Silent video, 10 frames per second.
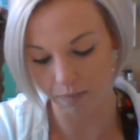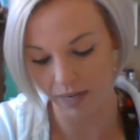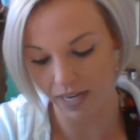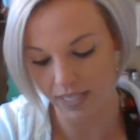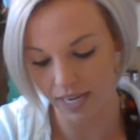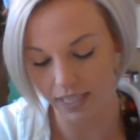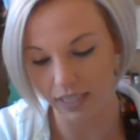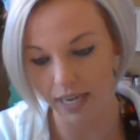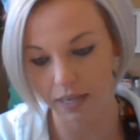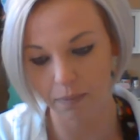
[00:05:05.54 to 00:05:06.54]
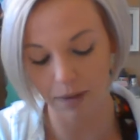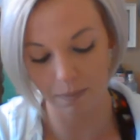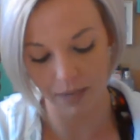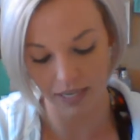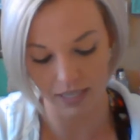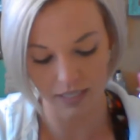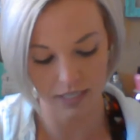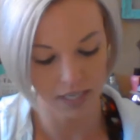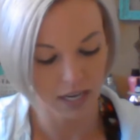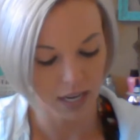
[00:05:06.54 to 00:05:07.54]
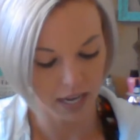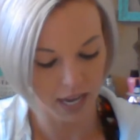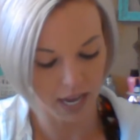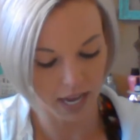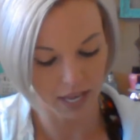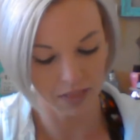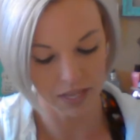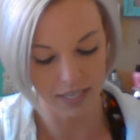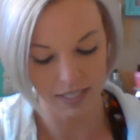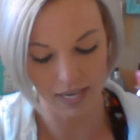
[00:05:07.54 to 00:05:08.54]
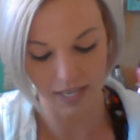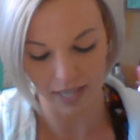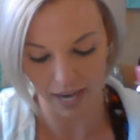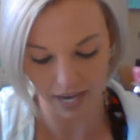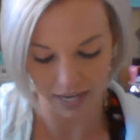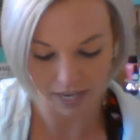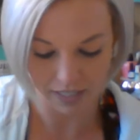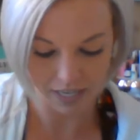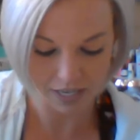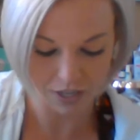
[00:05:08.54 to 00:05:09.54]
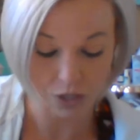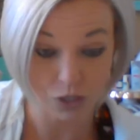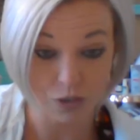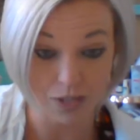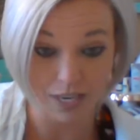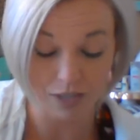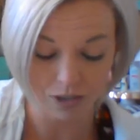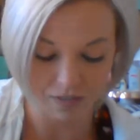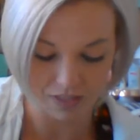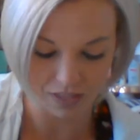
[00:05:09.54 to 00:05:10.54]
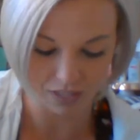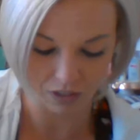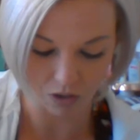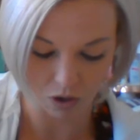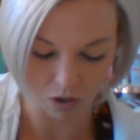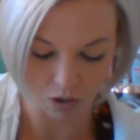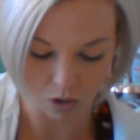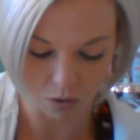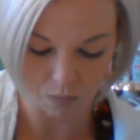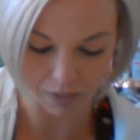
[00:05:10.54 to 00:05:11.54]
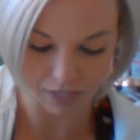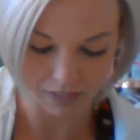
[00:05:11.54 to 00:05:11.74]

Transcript: because I liked my pinks and things like that. And I tell you the truth, I don't even think they're all open.